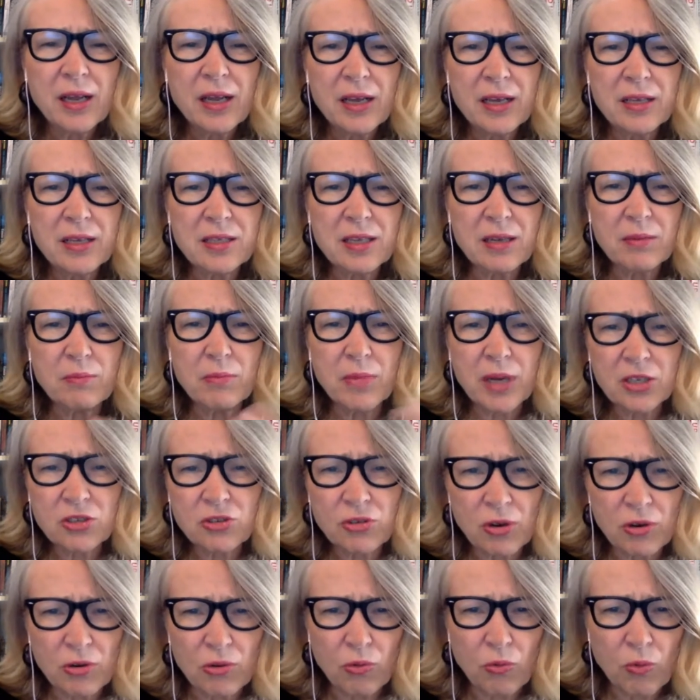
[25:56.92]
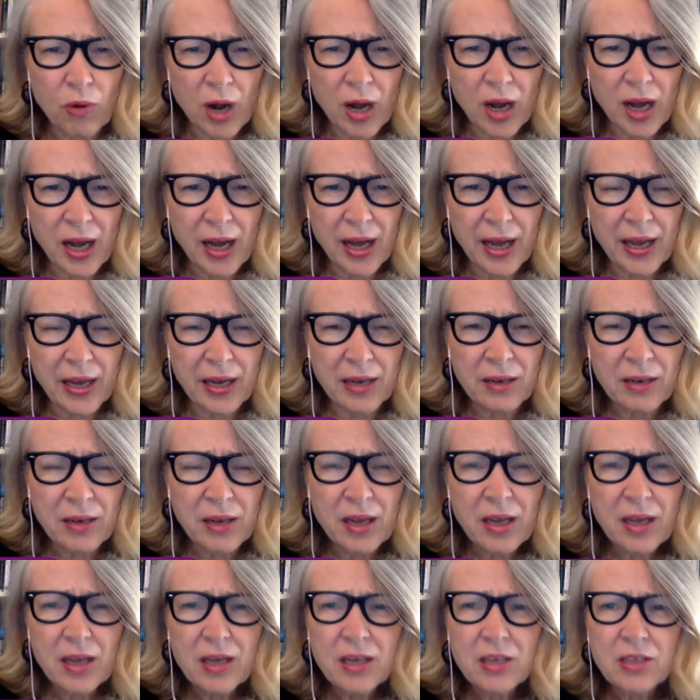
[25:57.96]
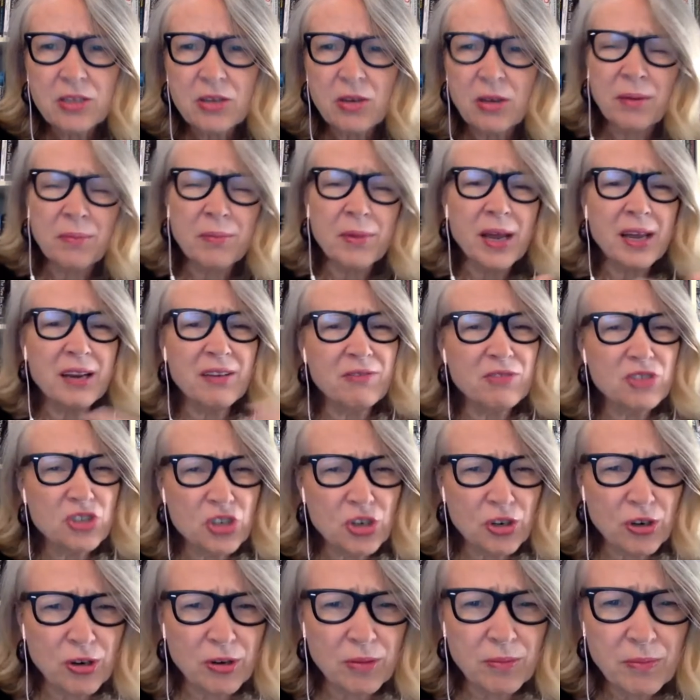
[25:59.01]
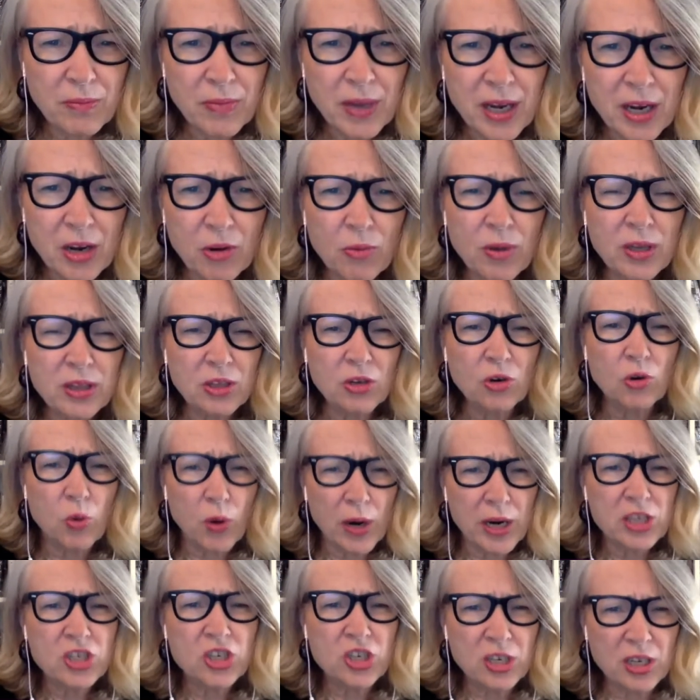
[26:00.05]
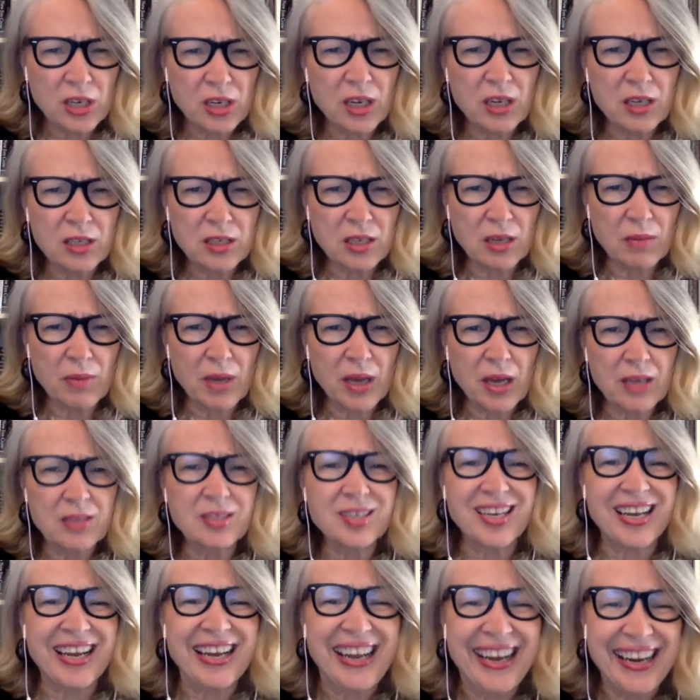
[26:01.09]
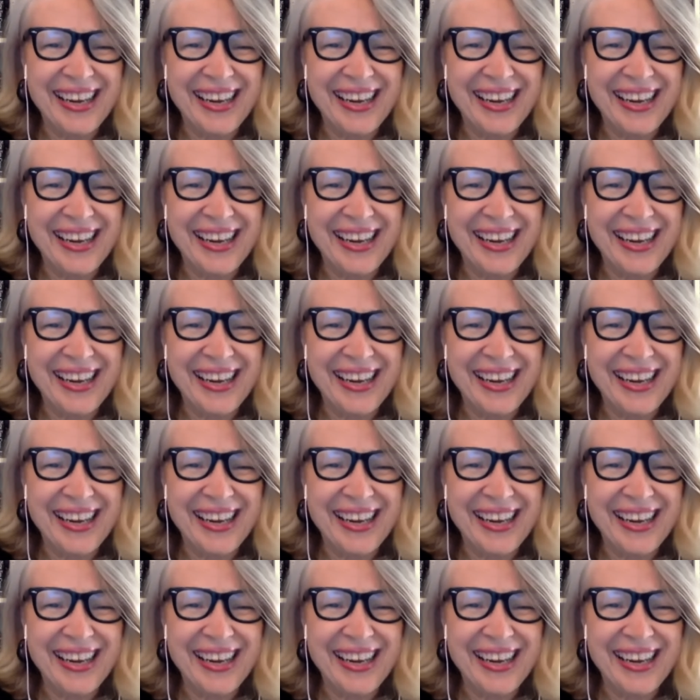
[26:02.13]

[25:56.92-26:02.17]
it's like metro wide. So I'm not even sure, Mayor, what the question is I'm asking.